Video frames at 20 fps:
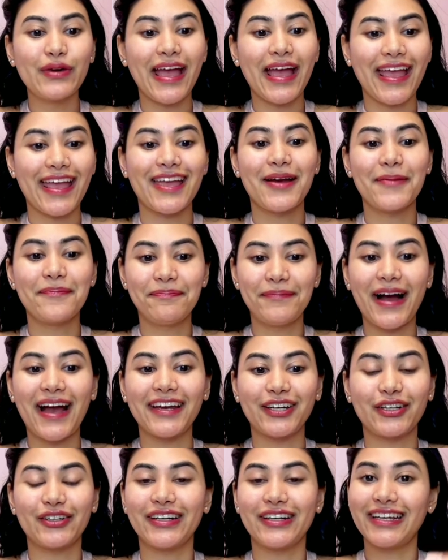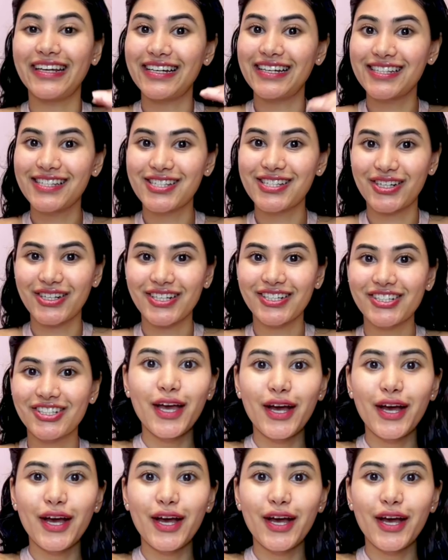a binary search.